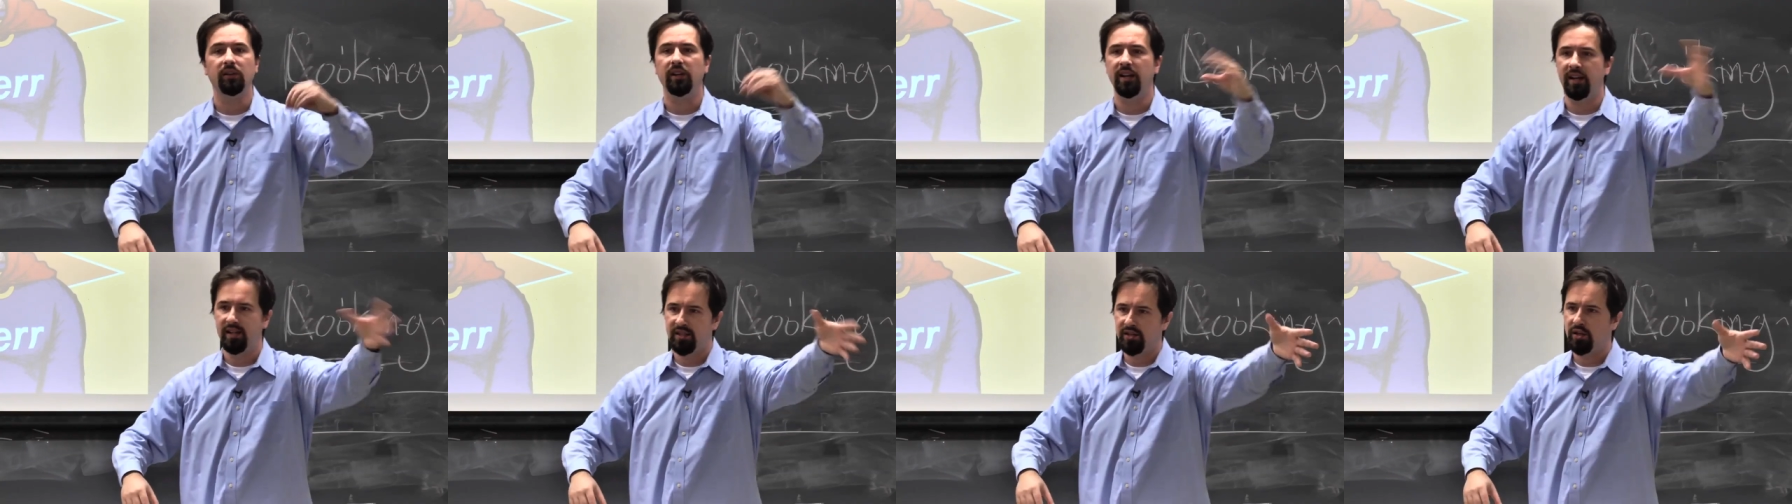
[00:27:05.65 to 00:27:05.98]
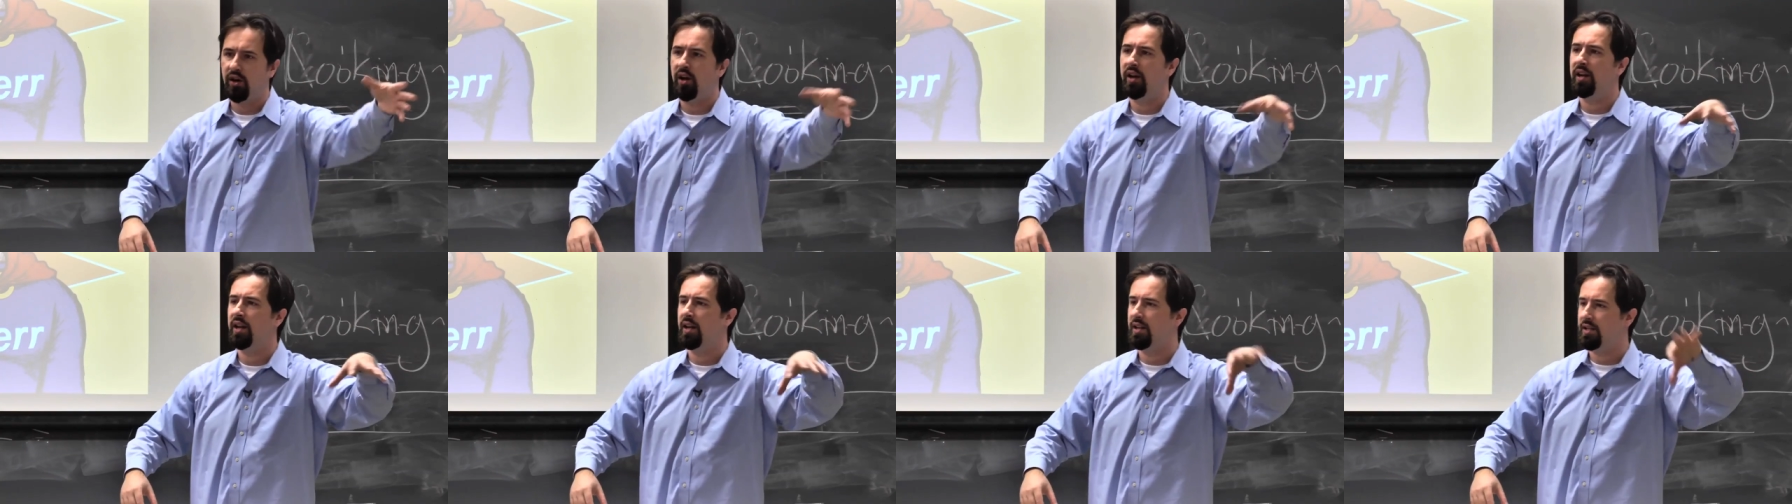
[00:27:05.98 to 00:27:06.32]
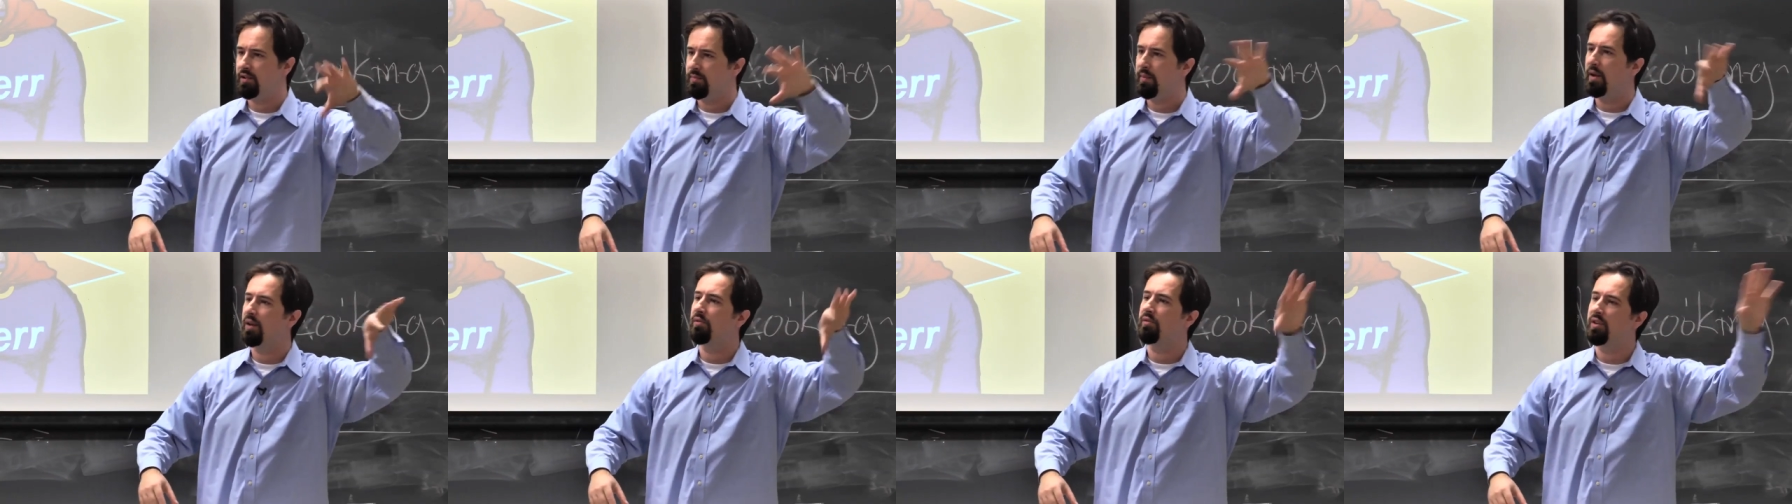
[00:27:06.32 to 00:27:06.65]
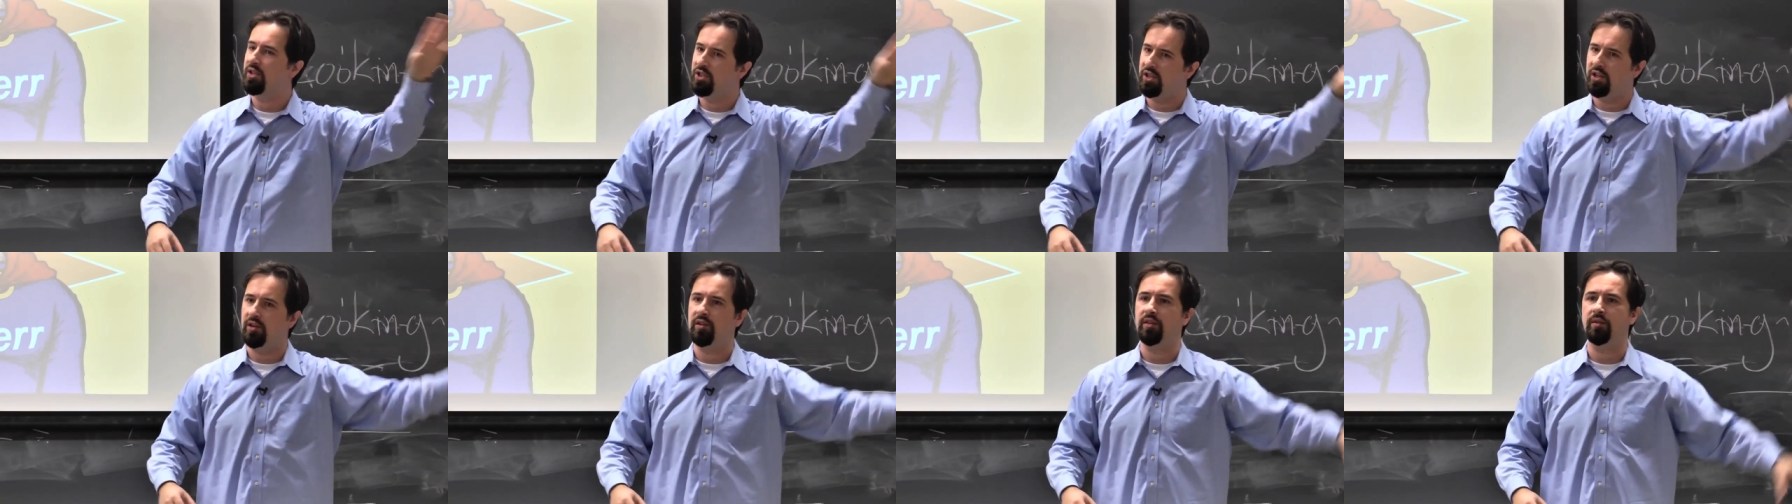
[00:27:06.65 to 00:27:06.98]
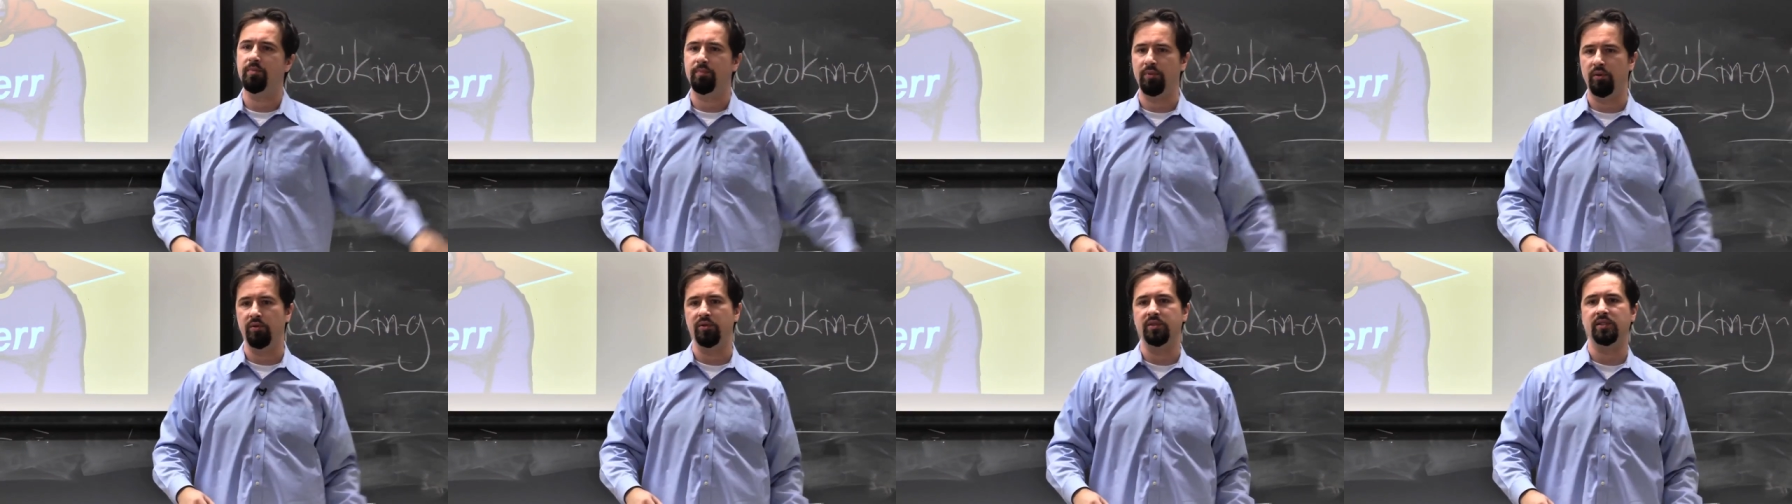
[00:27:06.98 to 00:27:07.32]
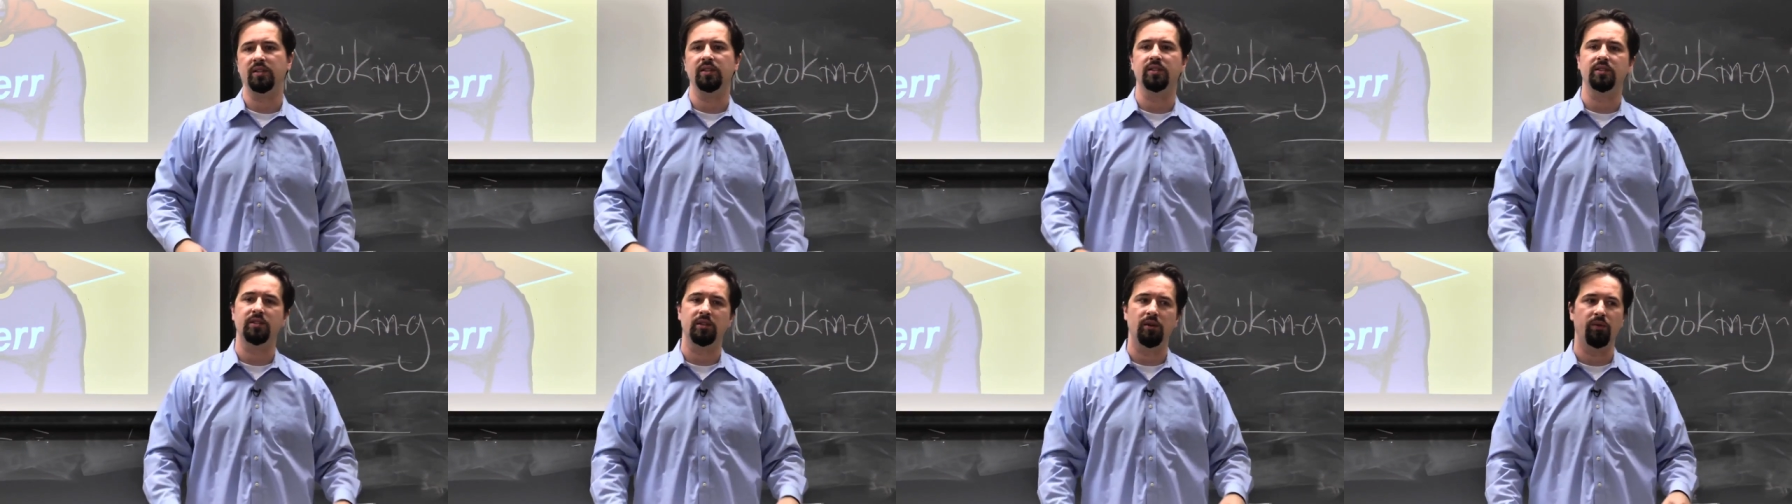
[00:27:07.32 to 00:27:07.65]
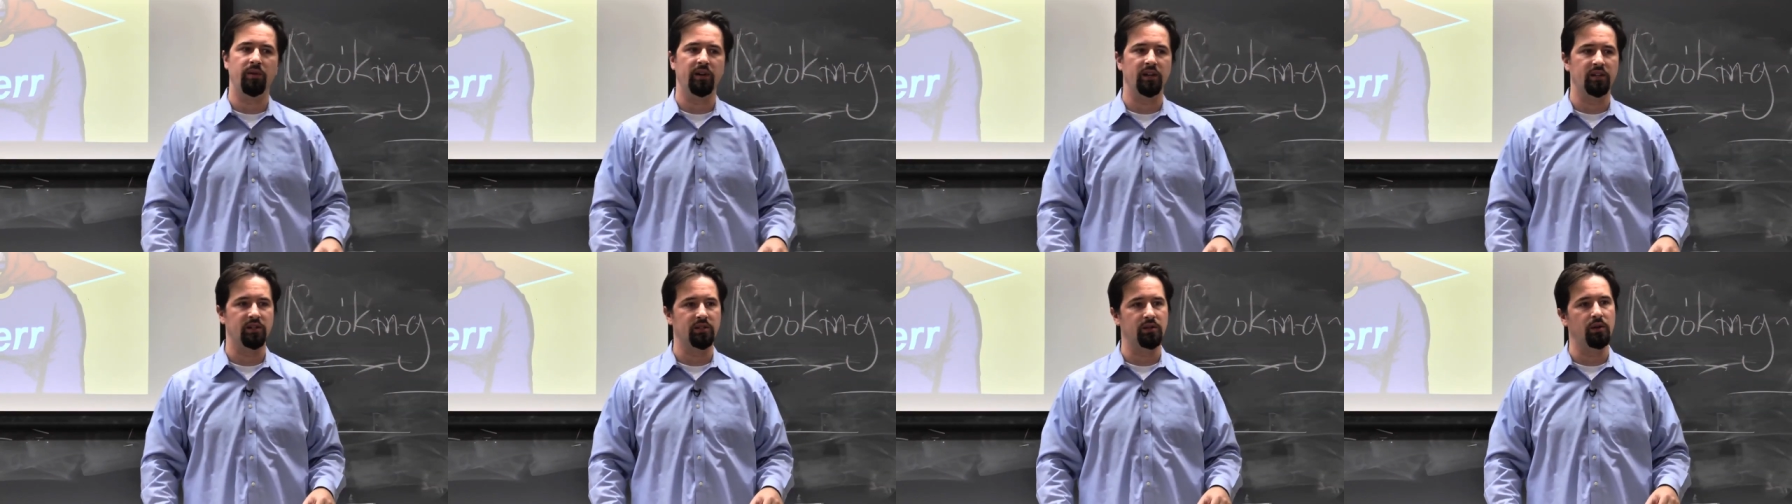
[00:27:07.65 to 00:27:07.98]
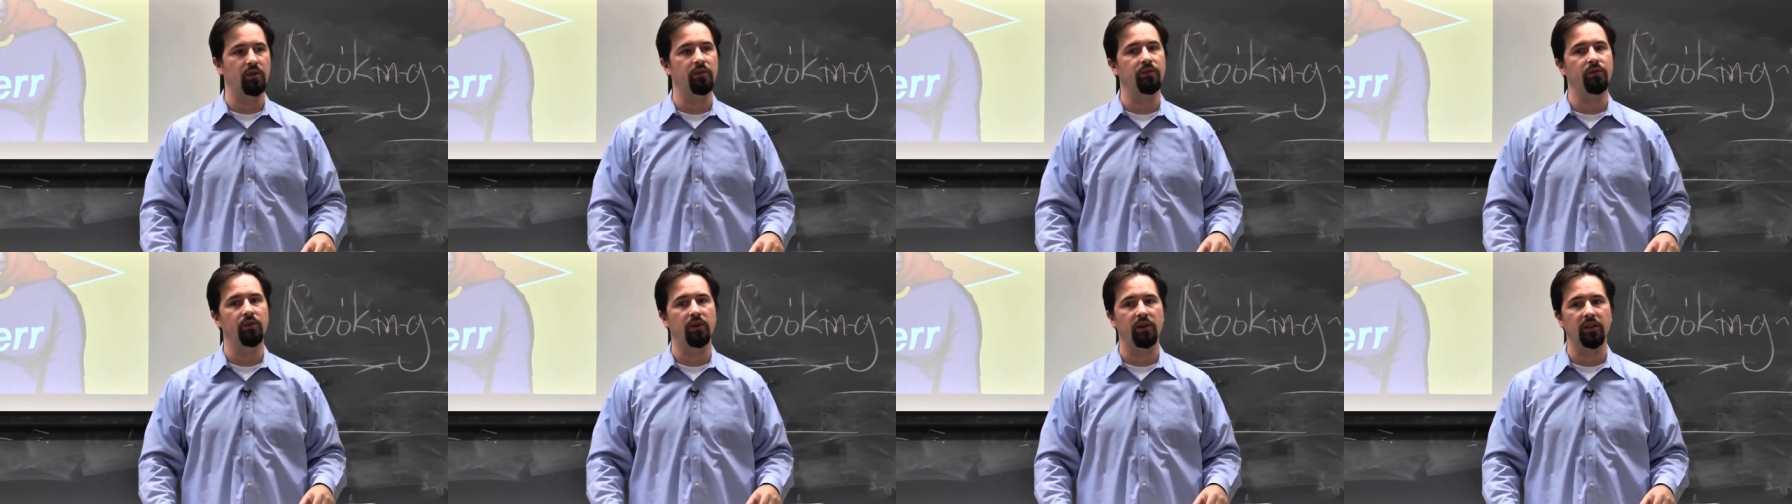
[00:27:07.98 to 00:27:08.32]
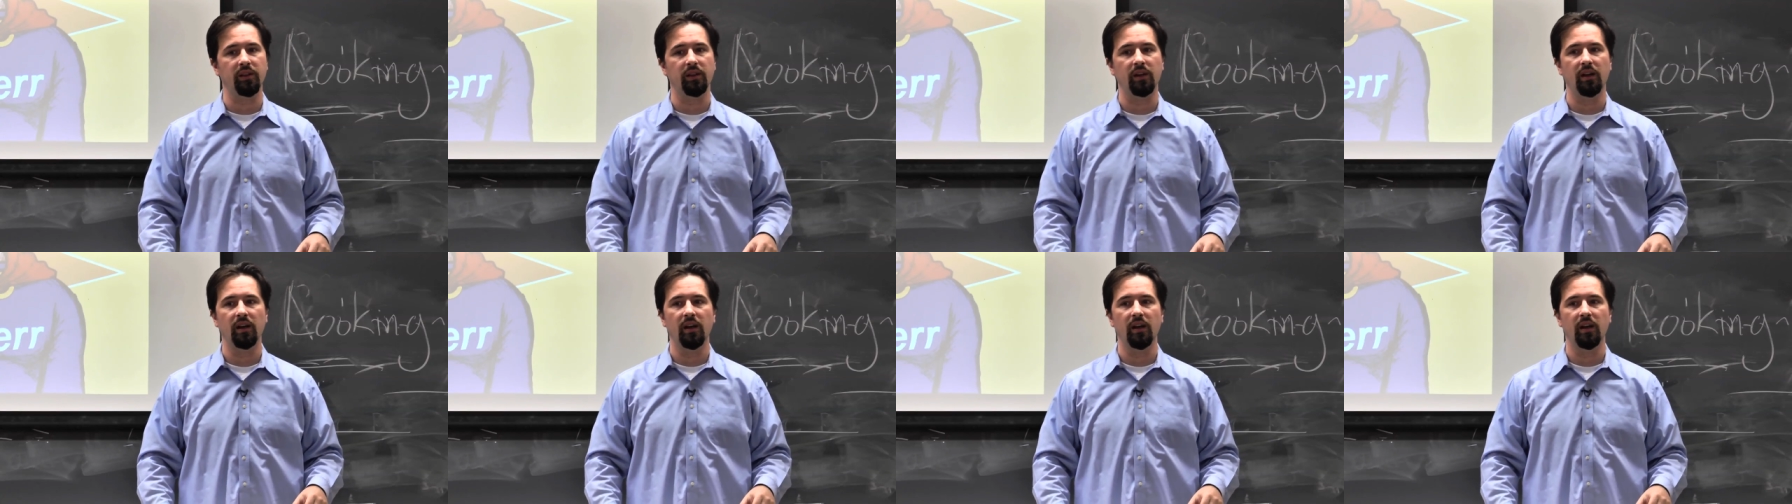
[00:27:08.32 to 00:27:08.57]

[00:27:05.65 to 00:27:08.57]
his audience may reshare the post and so on and so forth.